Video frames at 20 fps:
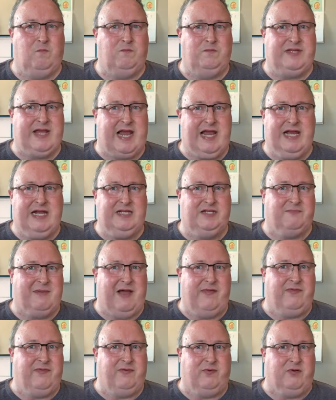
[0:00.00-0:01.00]
days,
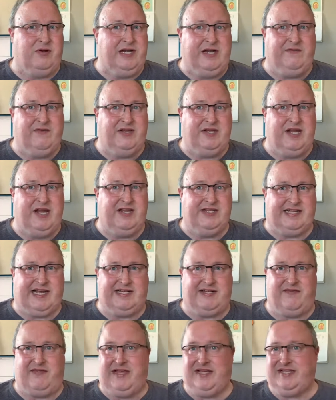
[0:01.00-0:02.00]
month, or even years
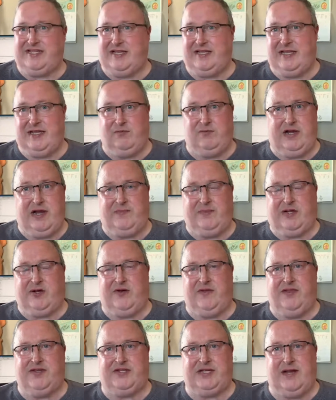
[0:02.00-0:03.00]
later, they suddenly reappear
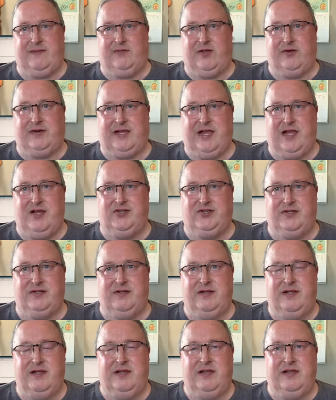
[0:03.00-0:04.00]
in the same location.
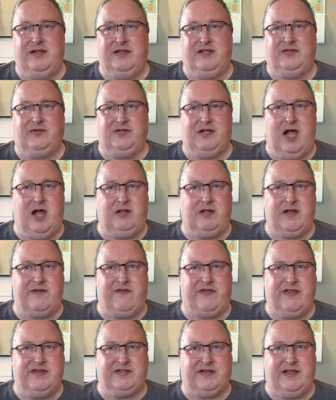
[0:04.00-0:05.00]
There's all a whole lot of
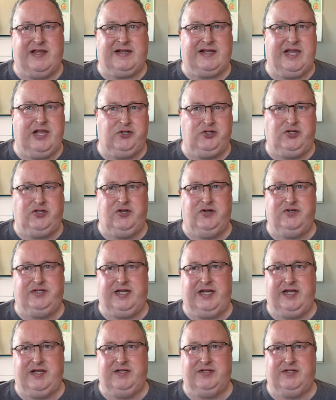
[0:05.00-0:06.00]
things like that. Kitchen
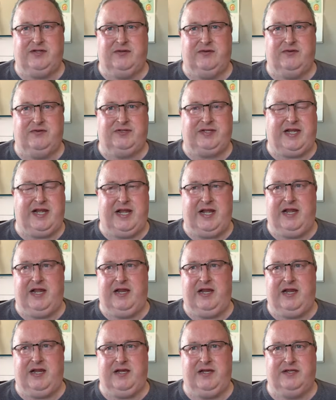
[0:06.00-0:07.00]
utensils,
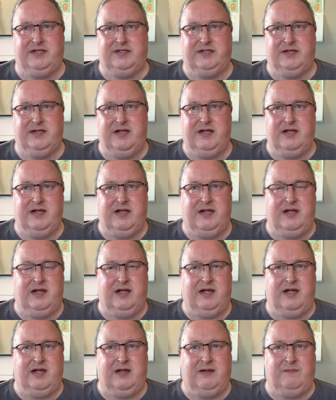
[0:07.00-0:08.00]
keys,
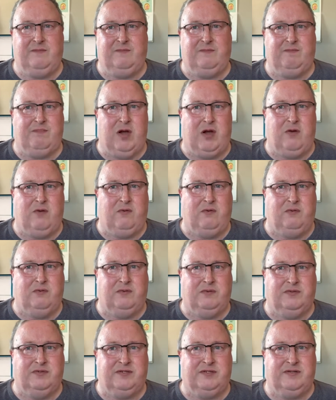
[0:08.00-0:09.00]

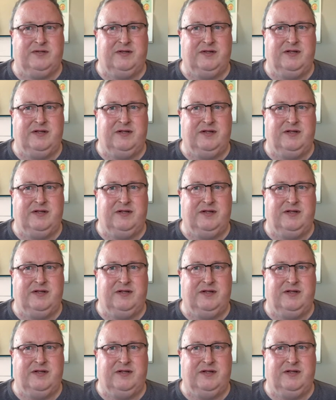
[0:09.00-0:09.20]
bowls,